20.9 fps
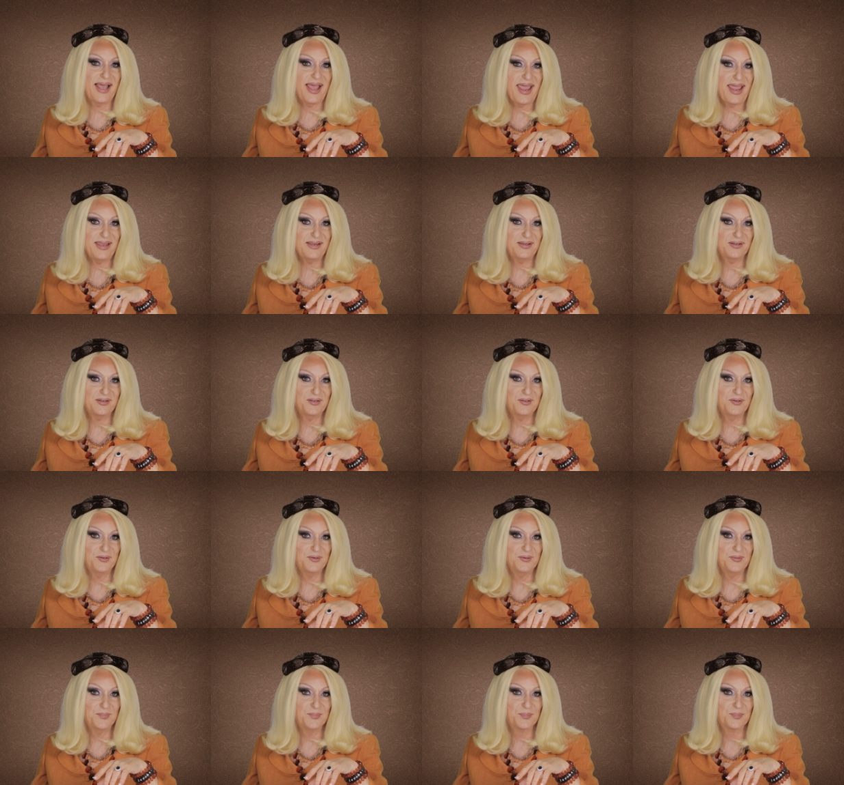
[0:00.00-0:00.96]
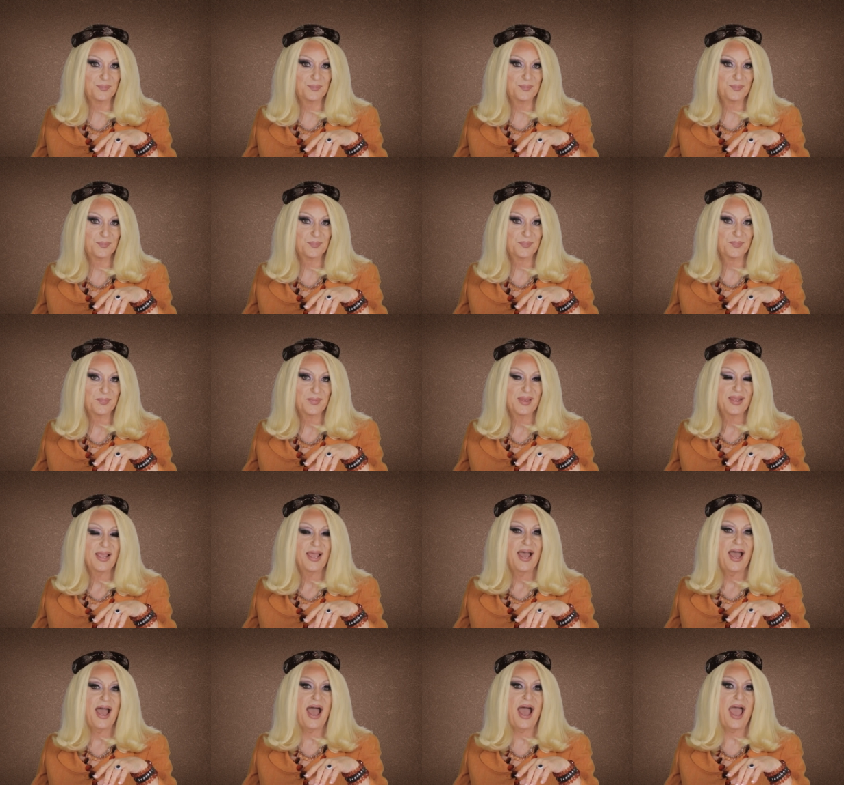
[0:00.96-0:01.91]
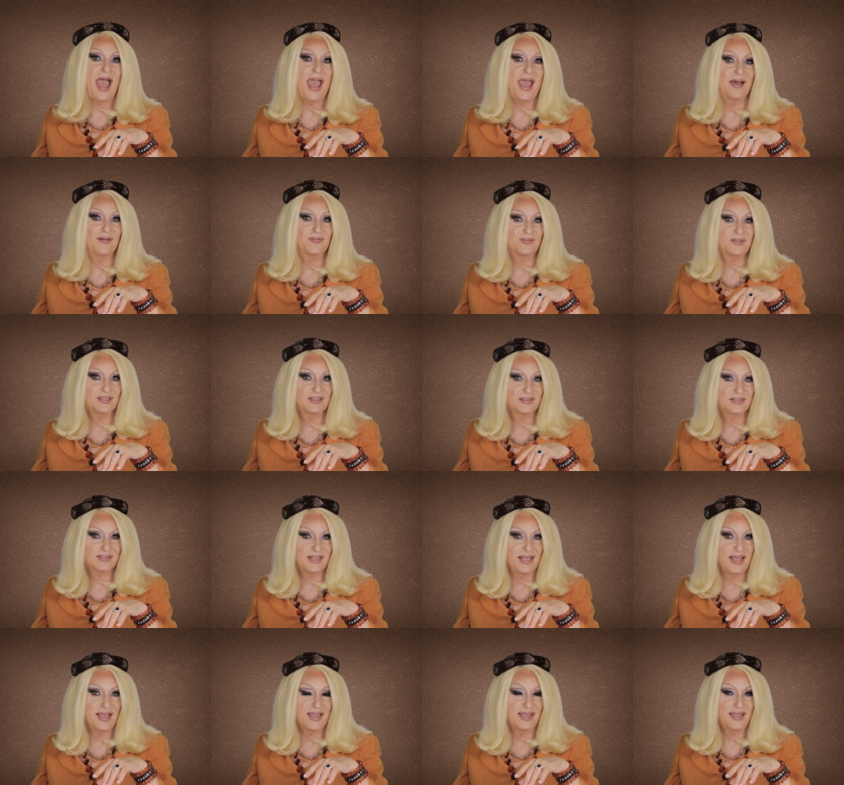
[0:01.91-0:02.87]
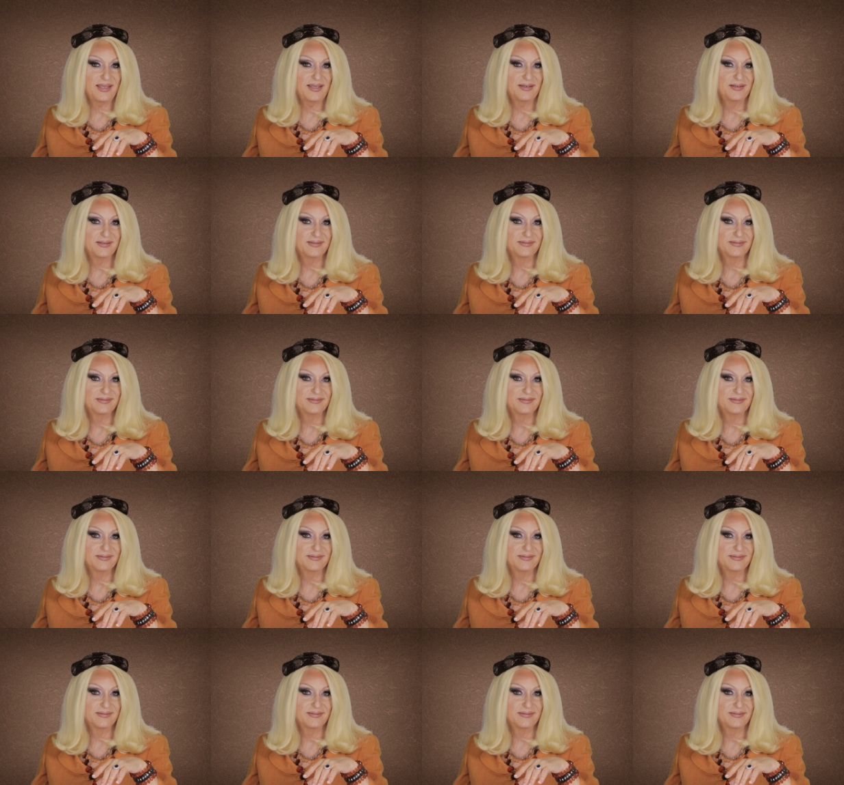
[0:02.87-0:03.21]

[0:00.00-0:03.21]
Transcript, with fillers: I hate to, I have to say,